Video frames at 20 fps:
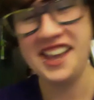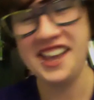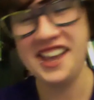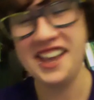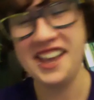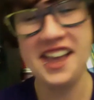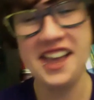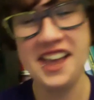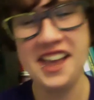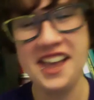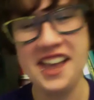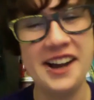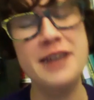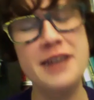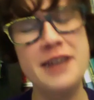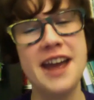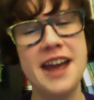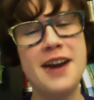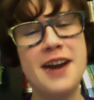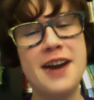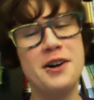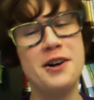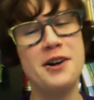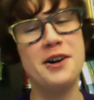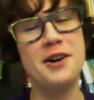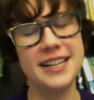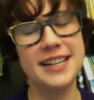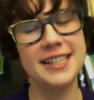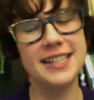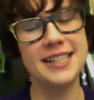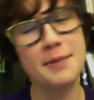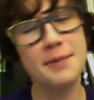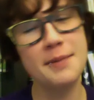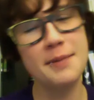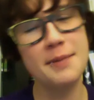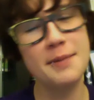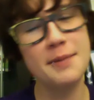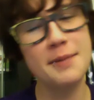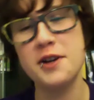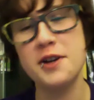I am now. Next time I go
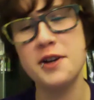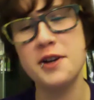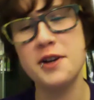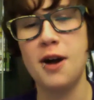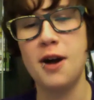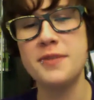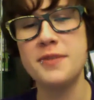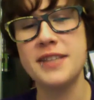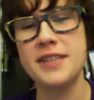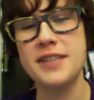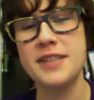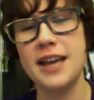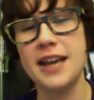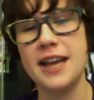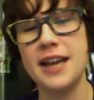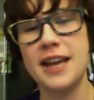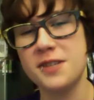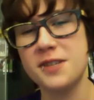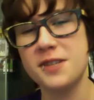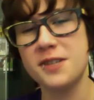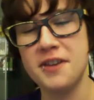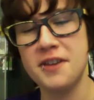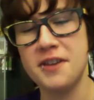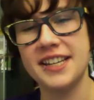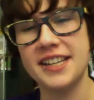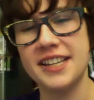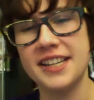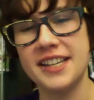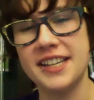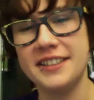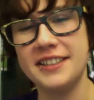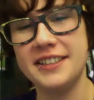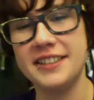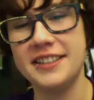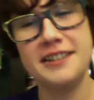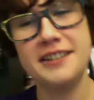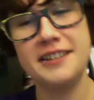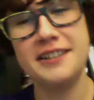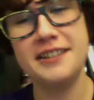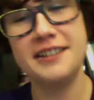over to your mom's house to visit
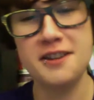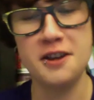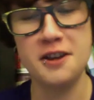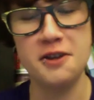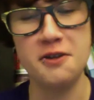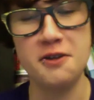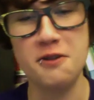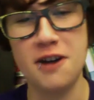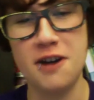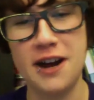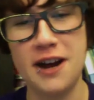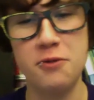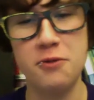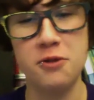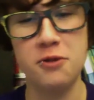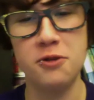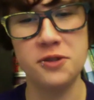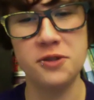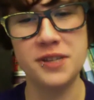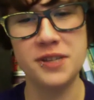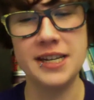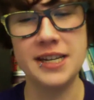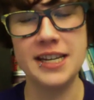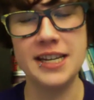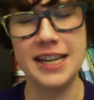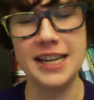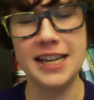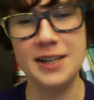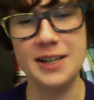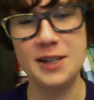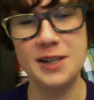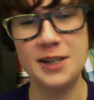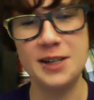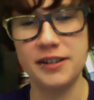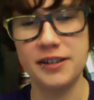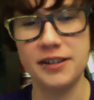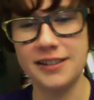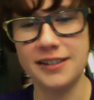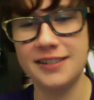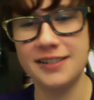you, I will sneak into
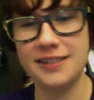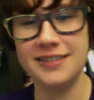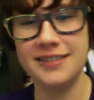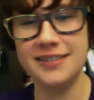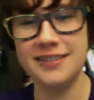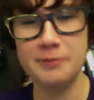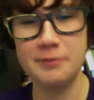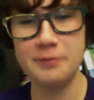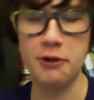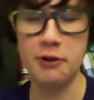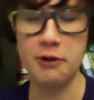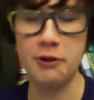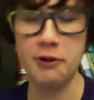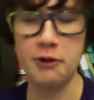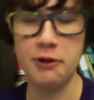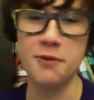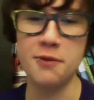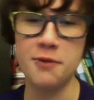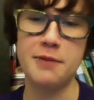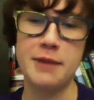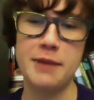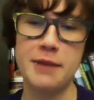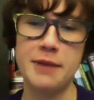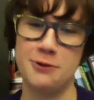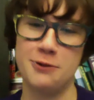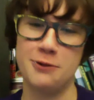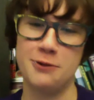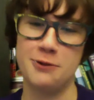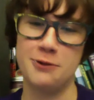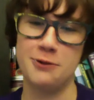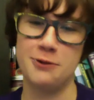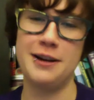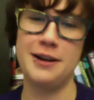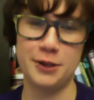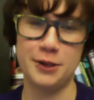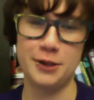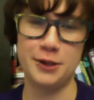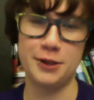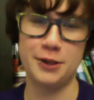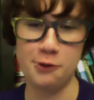your bedroom and the Michael Crichton
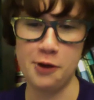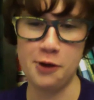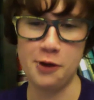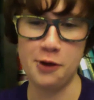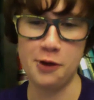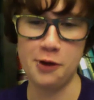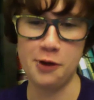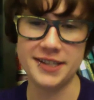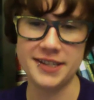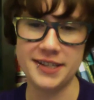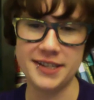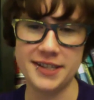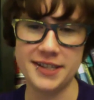picture will go missing.